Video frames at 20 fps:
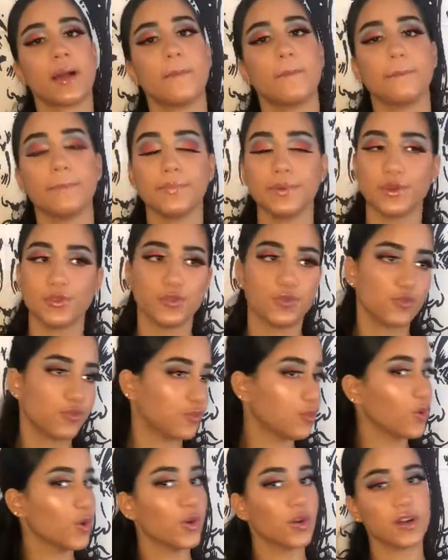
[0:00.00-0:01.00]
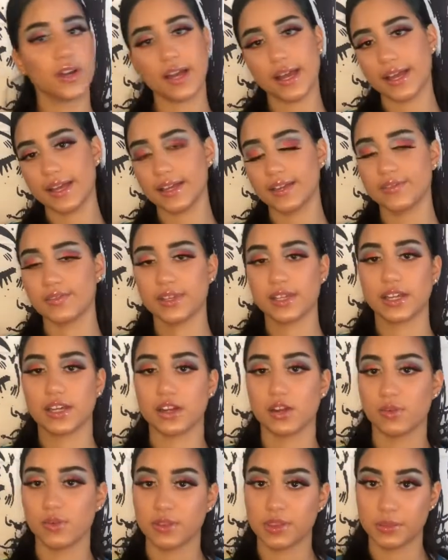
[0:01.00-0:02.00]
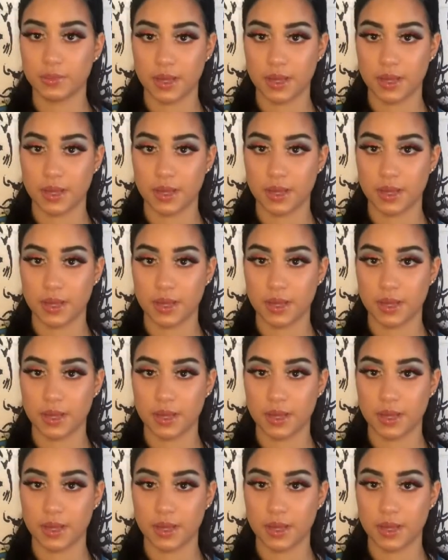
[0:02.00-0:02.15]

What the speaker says: before I even get on with